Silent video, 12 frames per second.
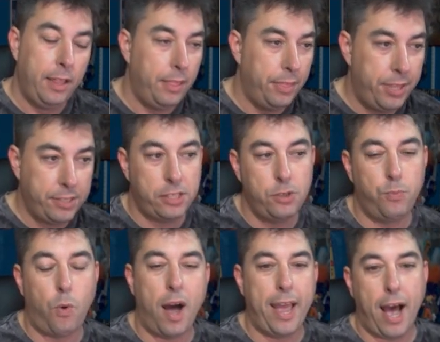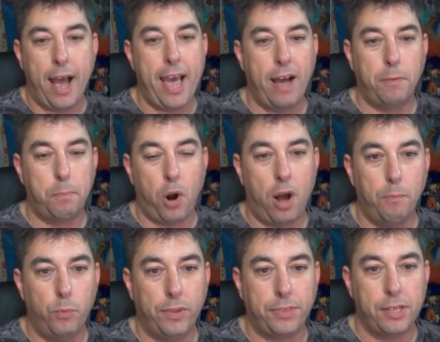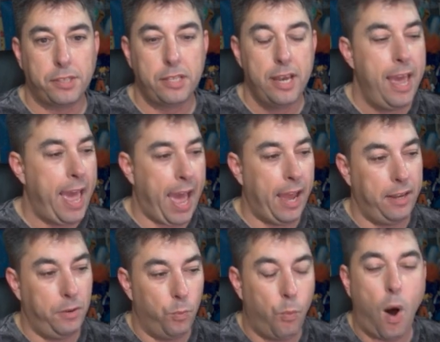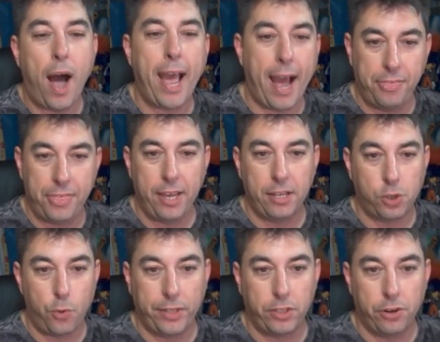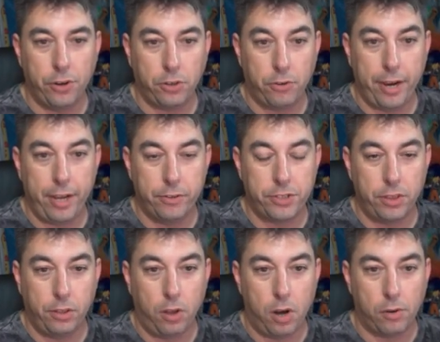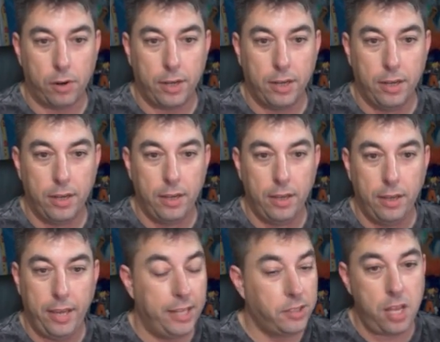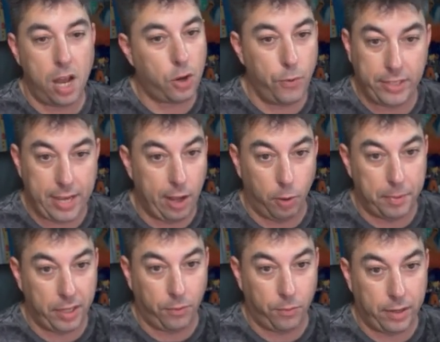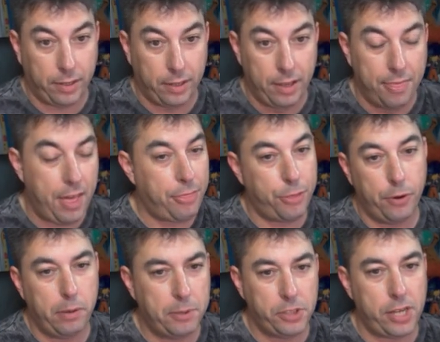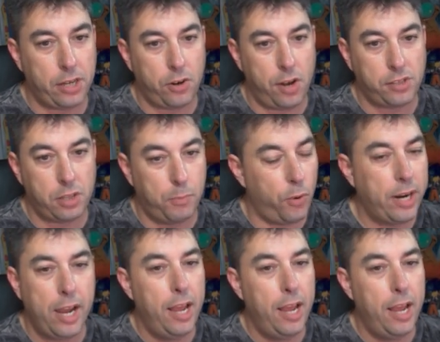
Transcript: This is why I have a problem with it and why I think it's going to hurt creators in the long run. It's not going to help anyone. That 30% across the board,